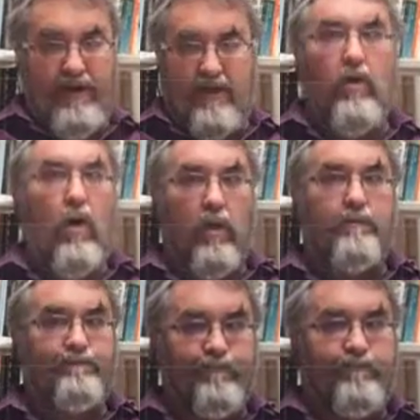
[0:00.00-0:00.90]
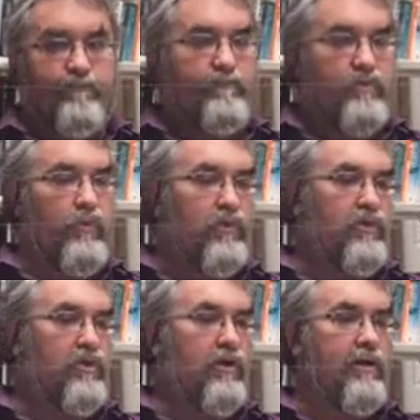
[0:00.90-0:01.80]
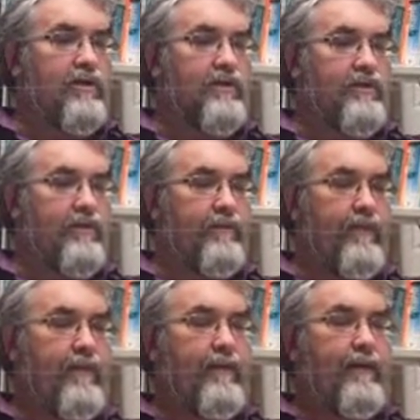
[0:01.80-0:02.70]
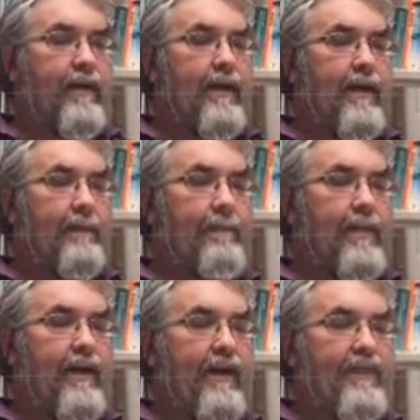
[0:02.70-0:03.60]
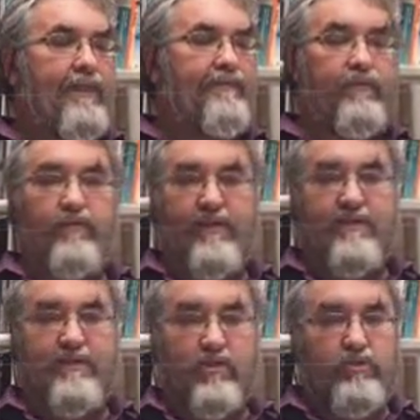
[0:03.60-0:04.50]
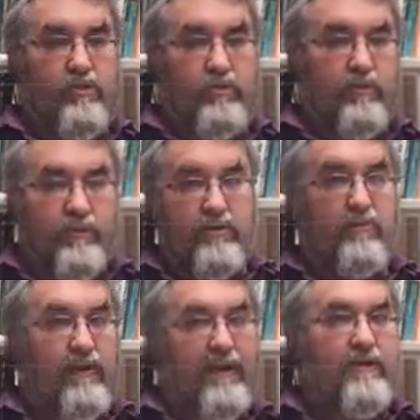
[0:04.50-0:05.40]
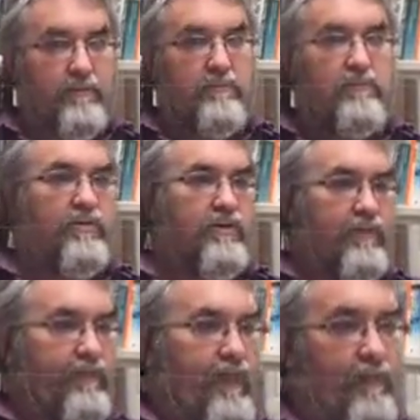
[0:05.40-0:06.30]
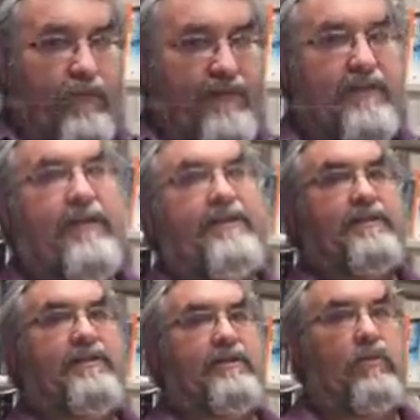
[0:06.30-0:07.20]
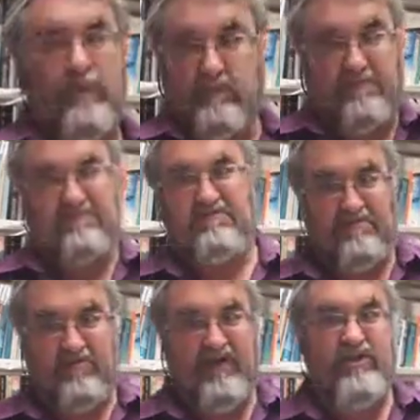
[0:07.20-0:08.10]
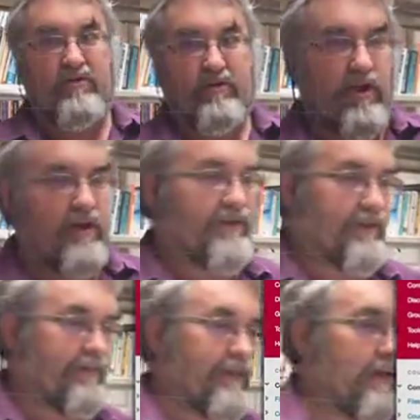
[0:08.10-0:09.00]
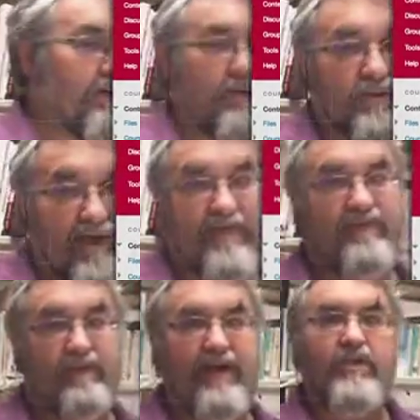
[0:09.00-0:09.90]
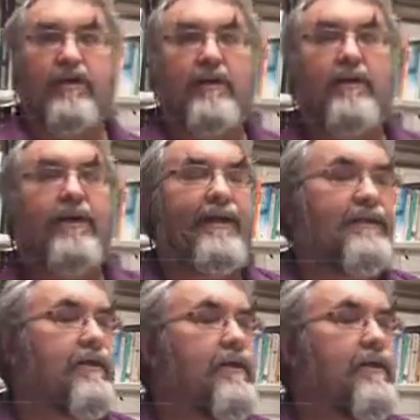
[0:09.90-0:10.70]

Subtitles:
it all. We'll return to some of them, and if you get stuck, you can always go back and look at the PowerPoint slide and see what threshold concepts are, or what transformational learning is.